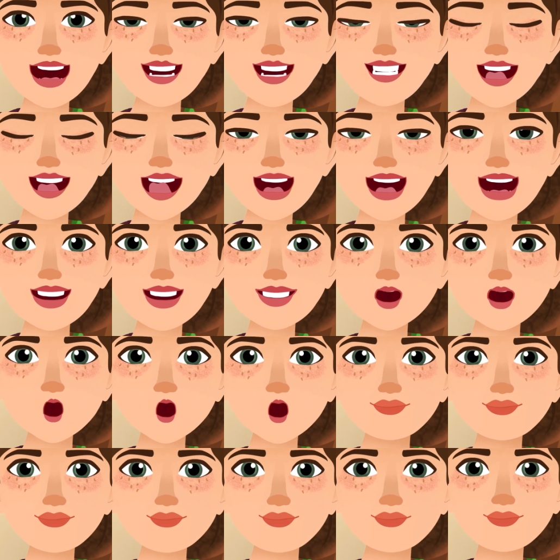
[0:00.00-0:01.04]
who dressed
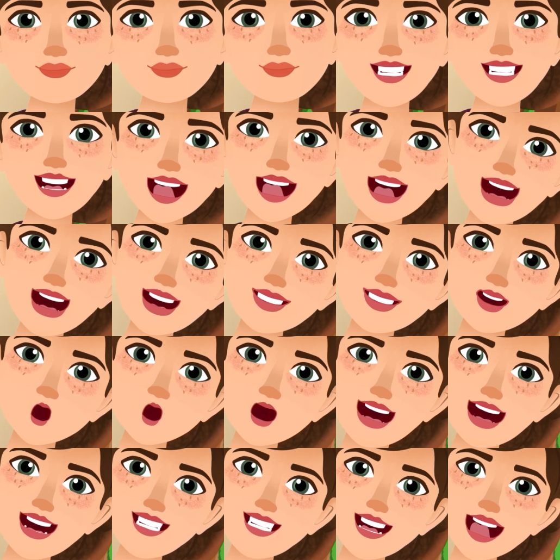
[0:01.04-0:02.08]
nice. I didn't
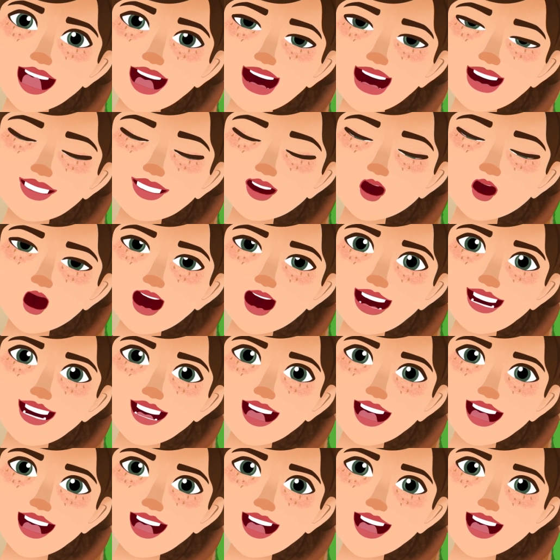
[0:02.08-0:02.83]
fit in either one of those